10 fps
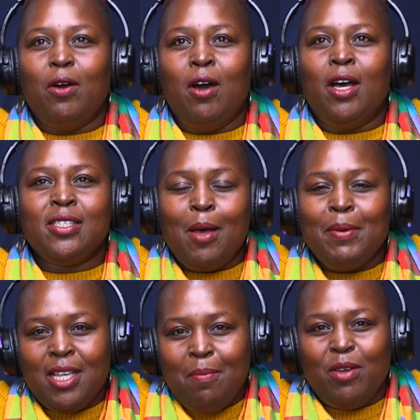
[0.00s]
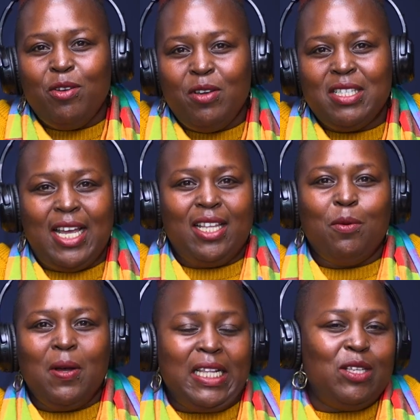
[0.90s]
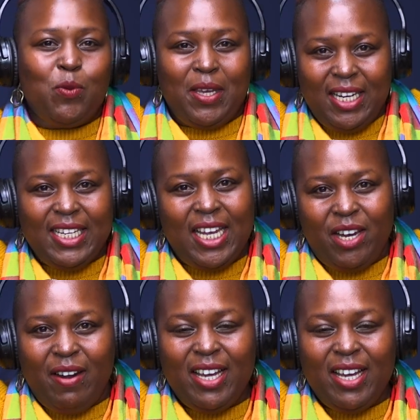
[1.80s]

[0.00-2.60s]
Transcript: Saba Saba, is like the World Swahili Day,